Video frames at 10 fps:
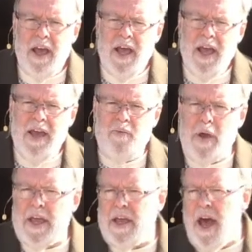If we
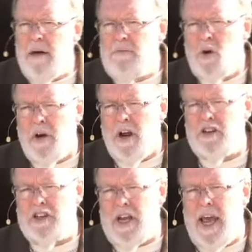can come to an
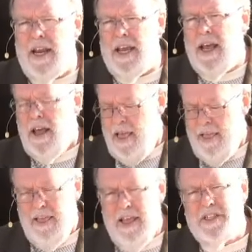understanding
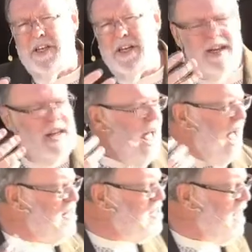Listen, that I say